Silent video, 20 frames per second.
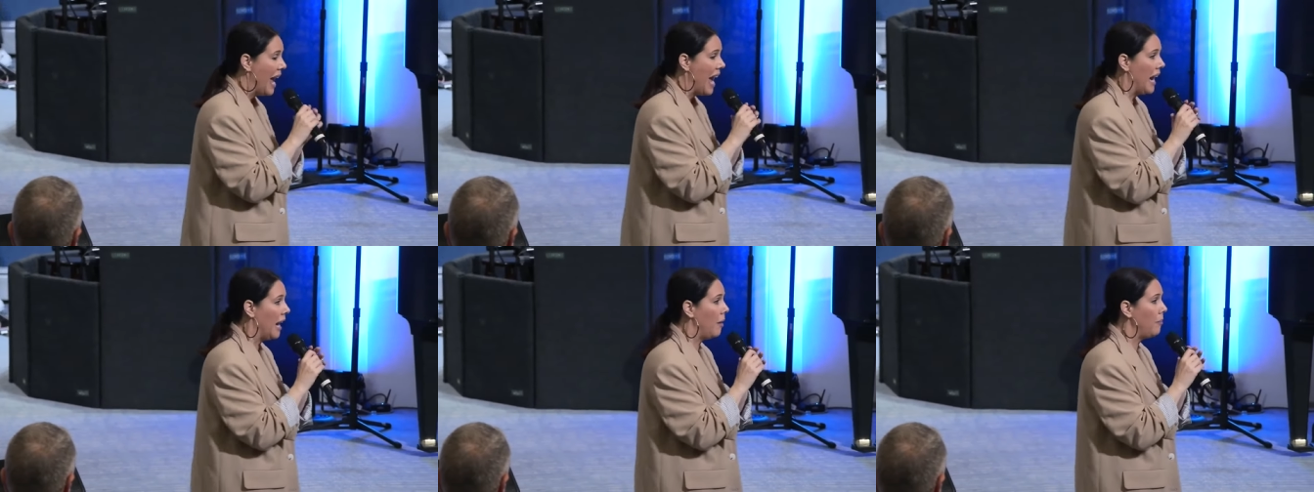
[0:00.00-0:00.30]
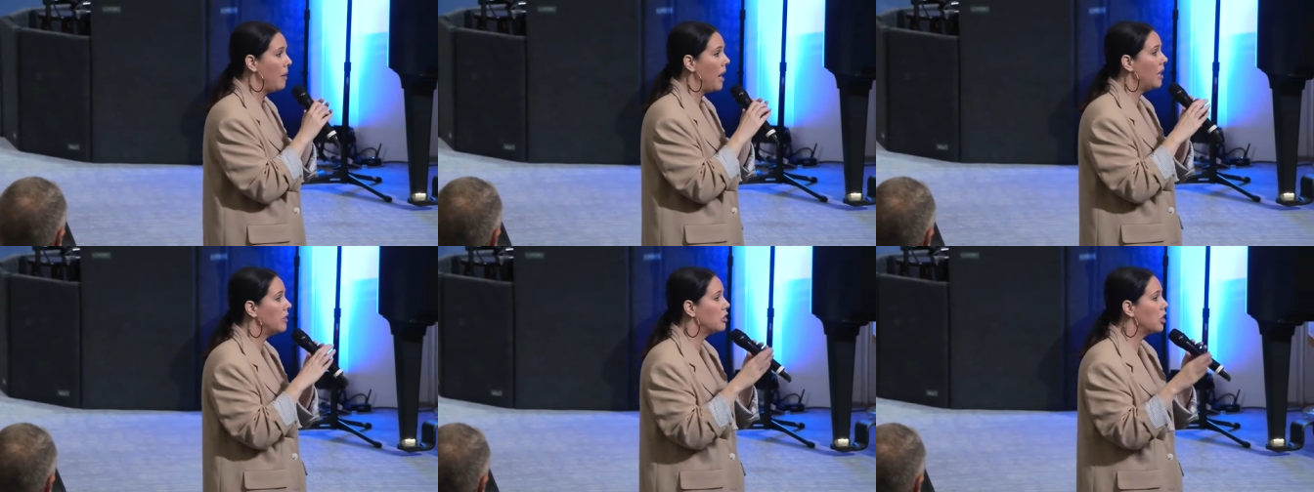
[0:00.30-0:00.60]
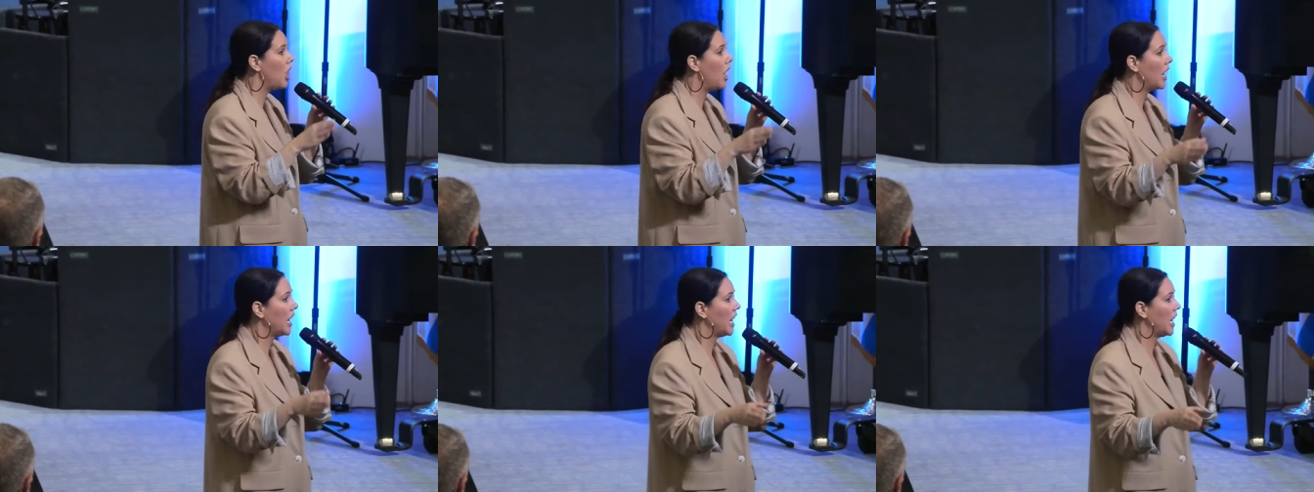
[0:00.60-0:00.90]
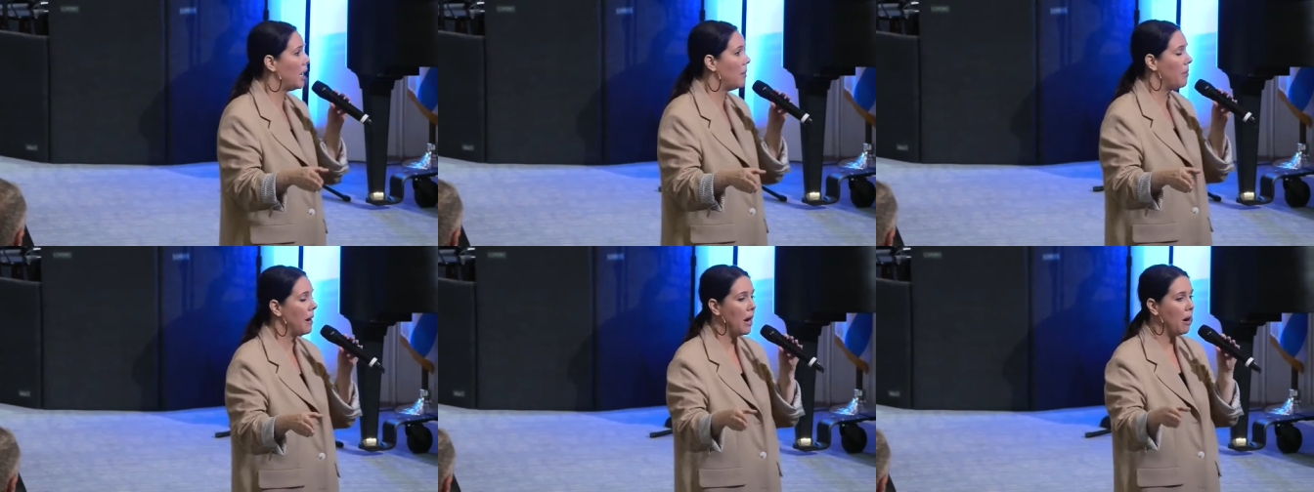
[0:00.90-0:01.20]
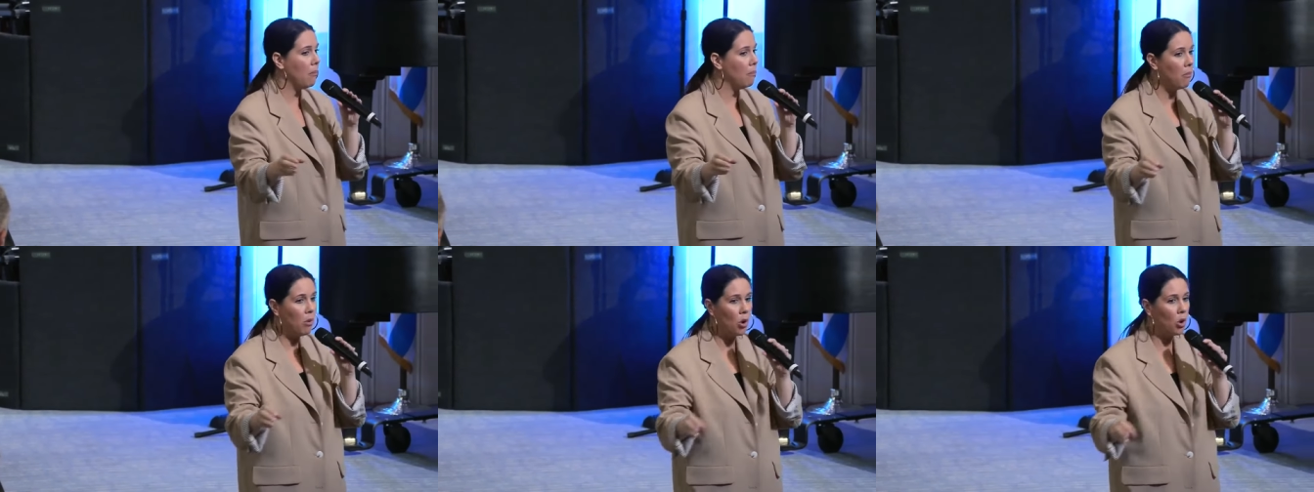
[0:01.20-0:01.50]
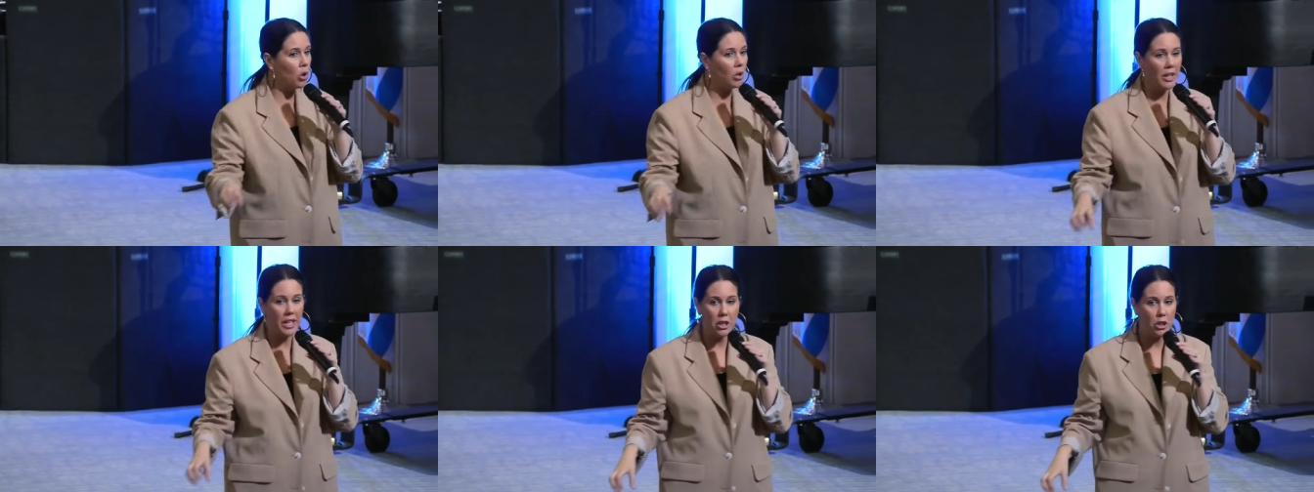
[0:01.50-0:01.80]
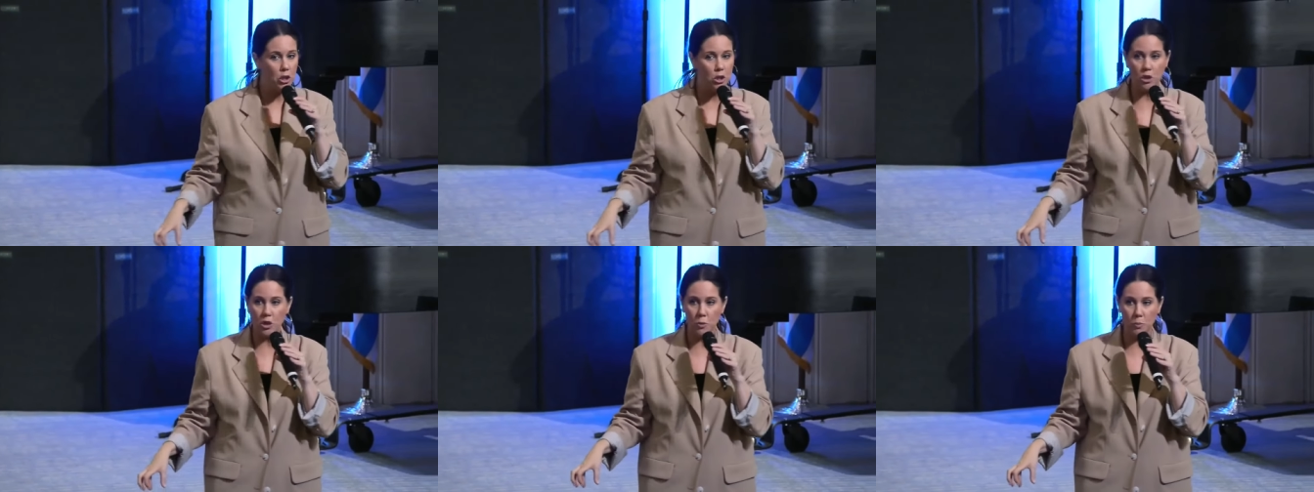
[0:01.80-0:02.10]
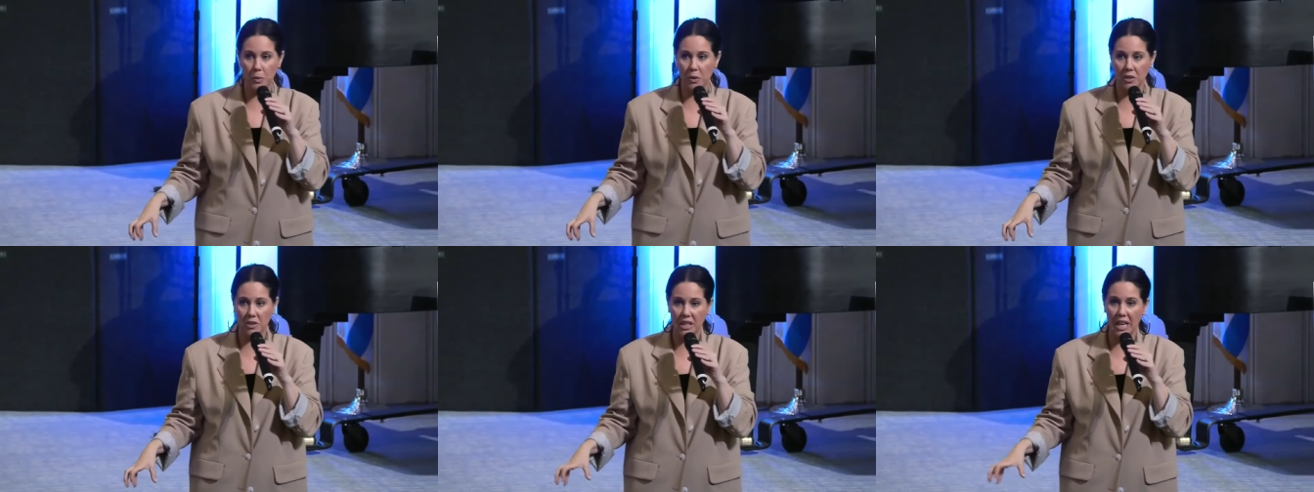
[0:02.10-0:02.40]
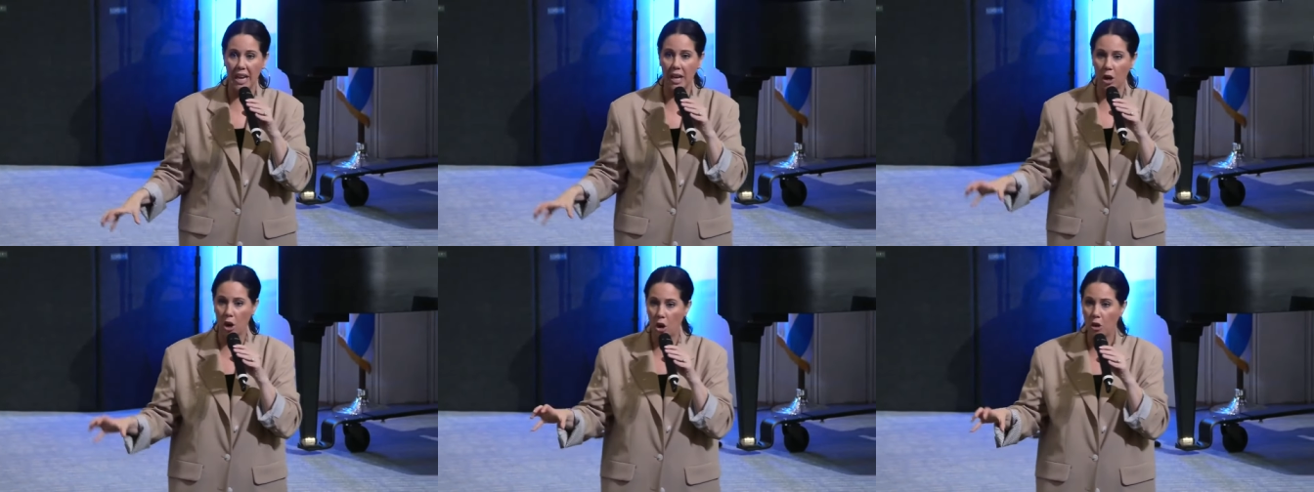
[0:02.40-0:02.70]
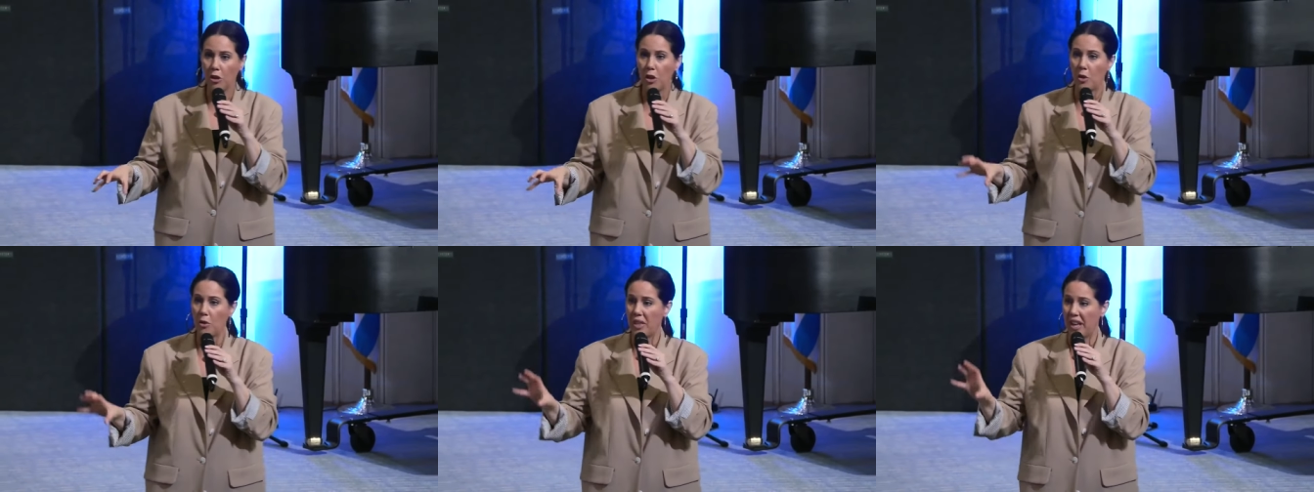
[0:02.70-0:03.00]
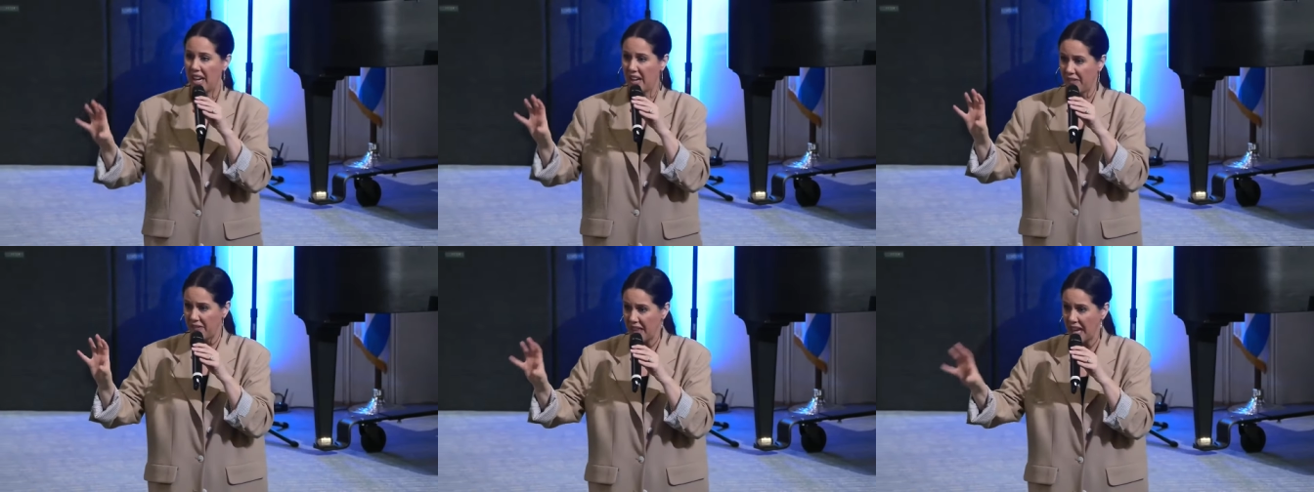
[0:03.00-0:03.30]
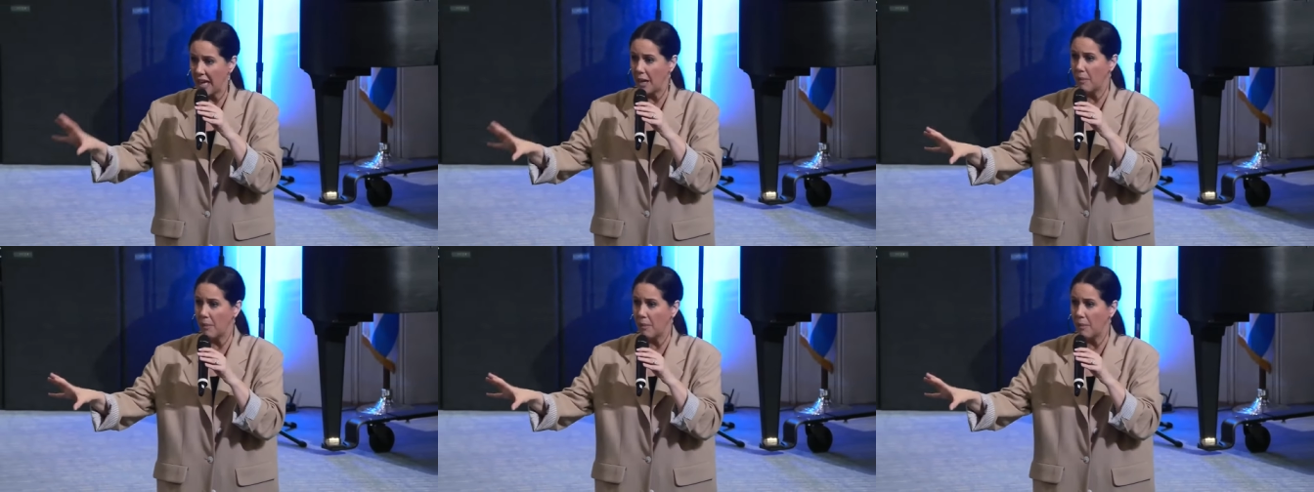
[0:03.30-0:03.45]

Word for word: And I'm not talking about moral issues per se, although that if